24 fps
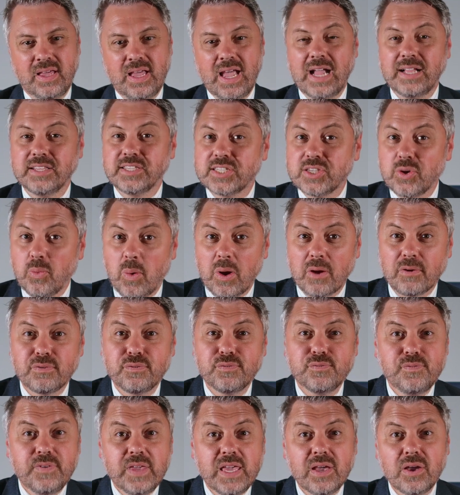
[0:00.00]
And so our
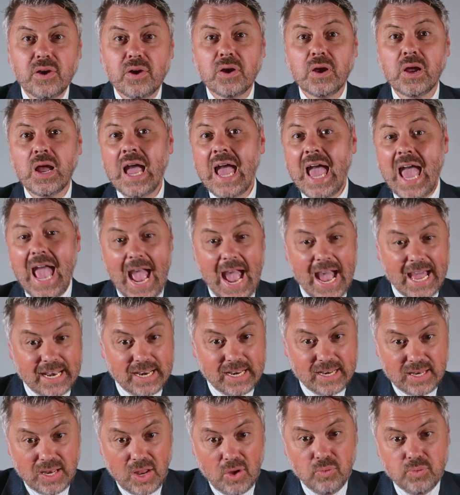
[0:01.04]
fear
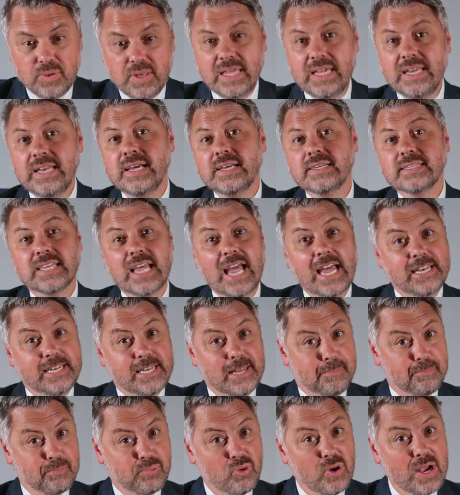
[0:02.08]
and loneliness and
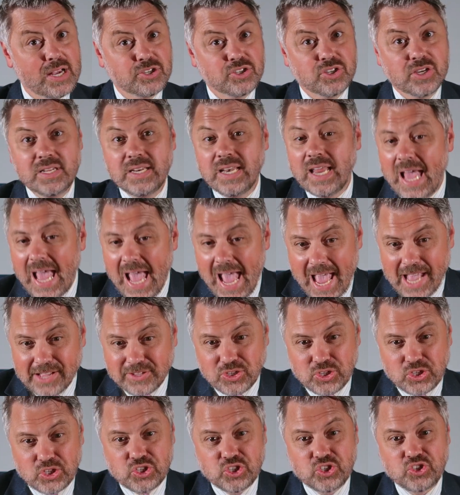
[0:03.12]
depression and
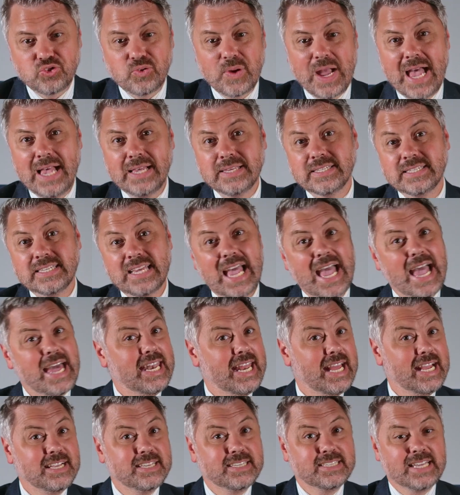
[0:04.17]
stress and
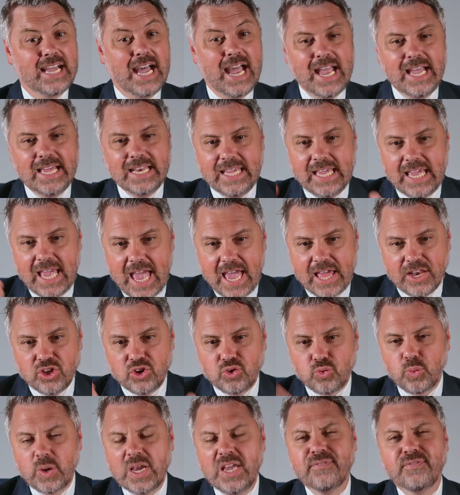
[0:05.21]
anxiety and
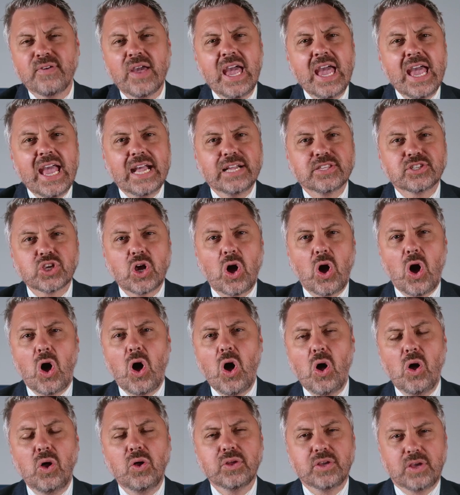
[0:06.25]
grief. It's
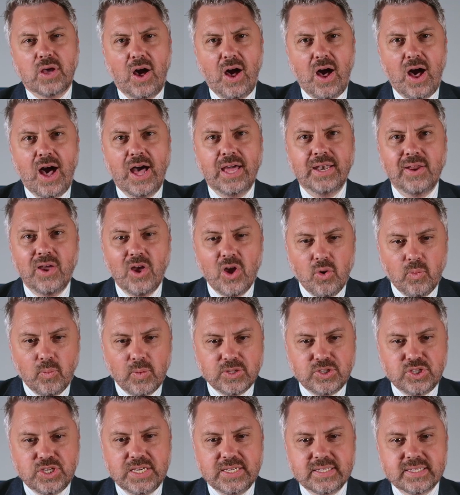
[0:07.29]
all gone
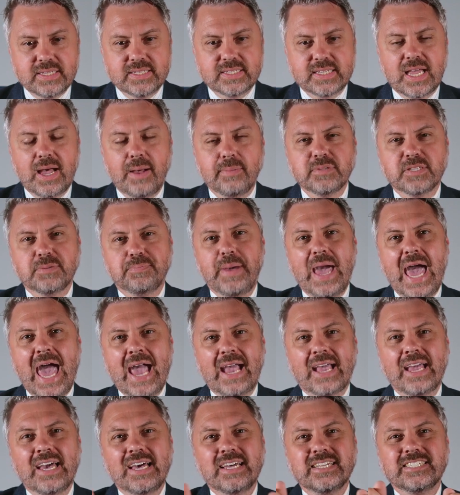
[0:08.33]
when Jesus comes
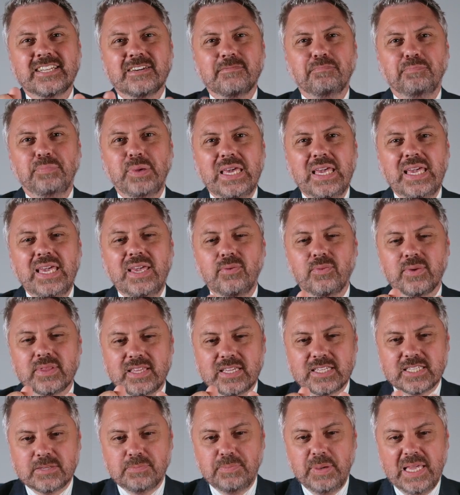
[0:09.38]
back to be with
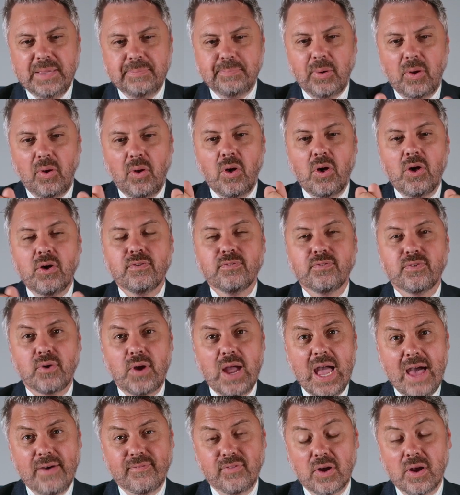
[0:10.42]
his people
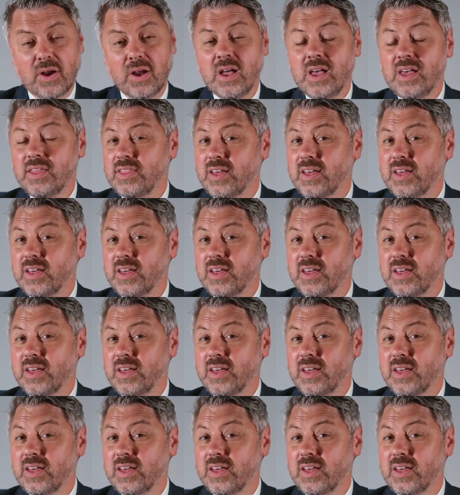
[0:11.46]
forever.